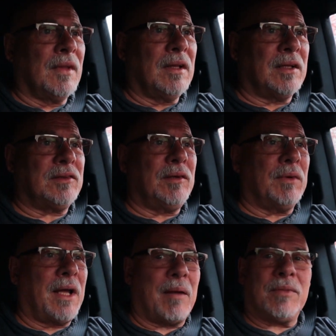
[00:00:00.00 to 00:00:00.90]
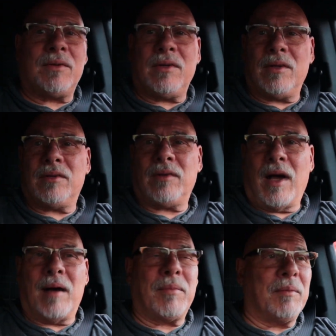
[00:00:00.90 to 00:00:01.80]
Let's see what happens at this
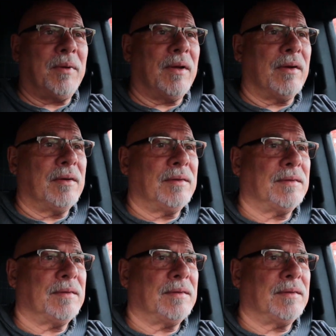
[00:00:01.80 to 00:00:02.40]
stop up here.